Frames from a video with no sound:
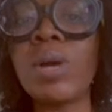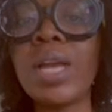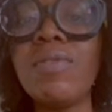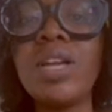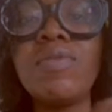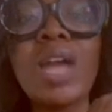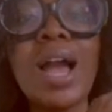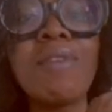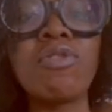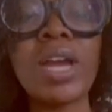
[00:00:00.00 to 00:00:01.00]
even if you
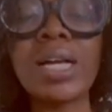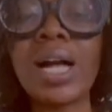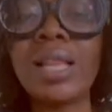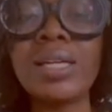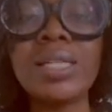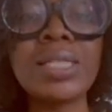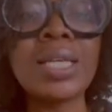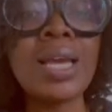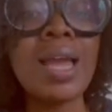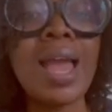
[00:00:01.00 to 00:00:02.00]
have great colors
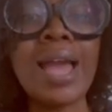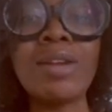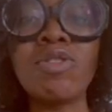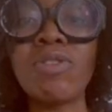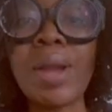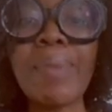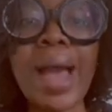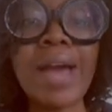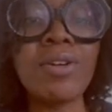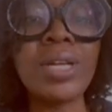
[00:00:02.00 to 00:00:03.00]
and great
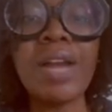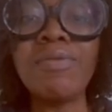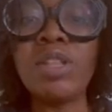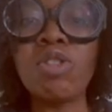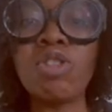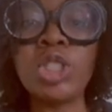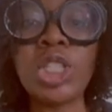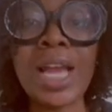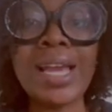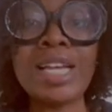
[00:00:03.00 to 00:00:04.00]
pattern, if the
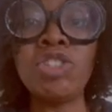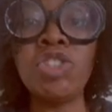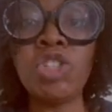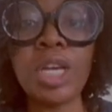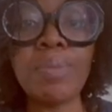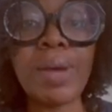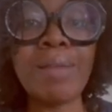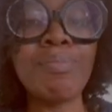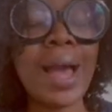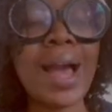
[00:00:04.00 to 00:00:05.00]
crochet is cheap
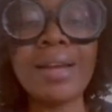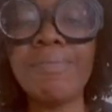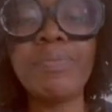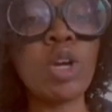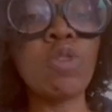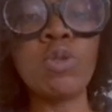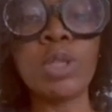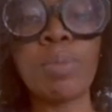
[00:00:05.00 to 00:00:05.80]
and bad, it'll ruin the